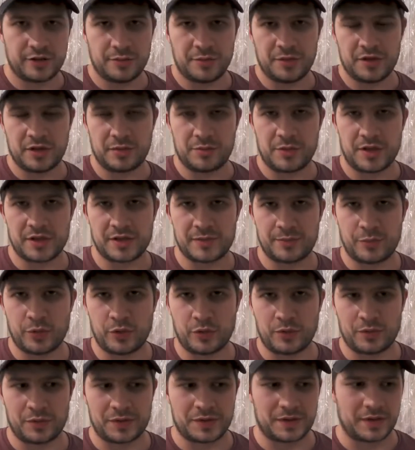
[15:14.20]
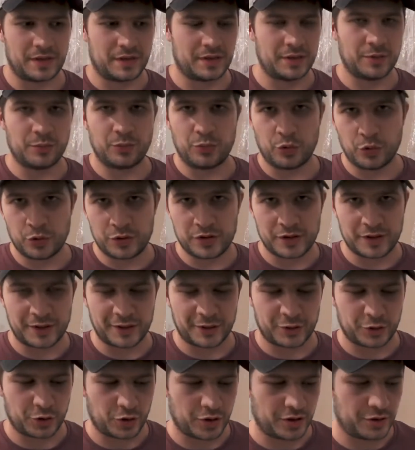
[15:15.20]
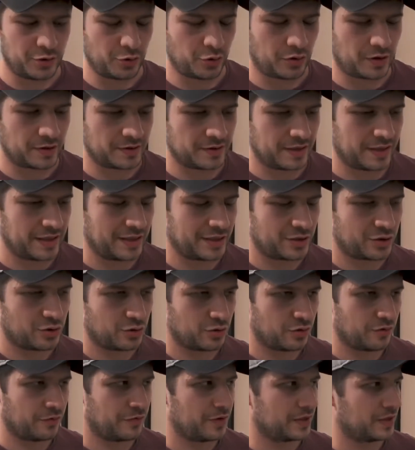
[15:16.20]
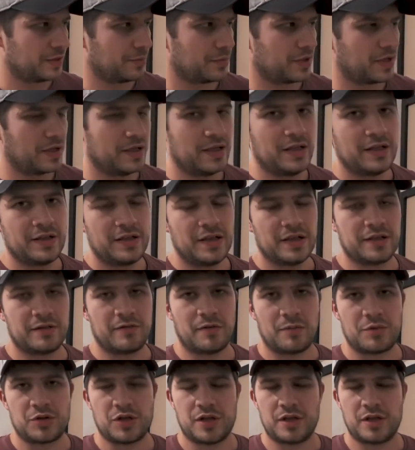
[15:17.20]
spot, I wanted everything to look good, and that module did look good.